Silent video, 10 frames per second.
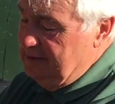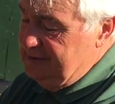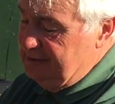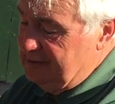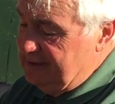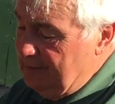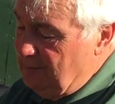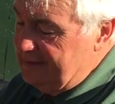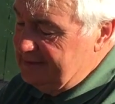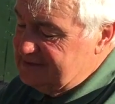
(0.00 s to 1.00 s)
and you can get
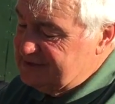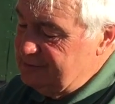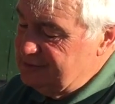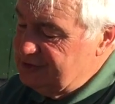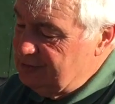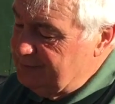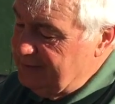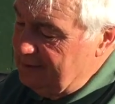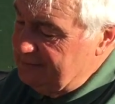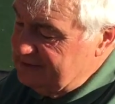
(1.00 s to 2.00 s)
one that suits your
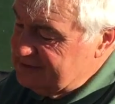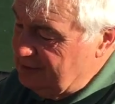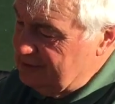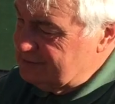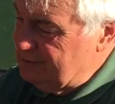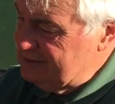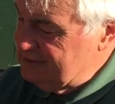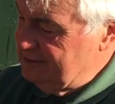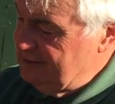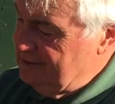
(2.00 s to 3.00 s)
pony size wise.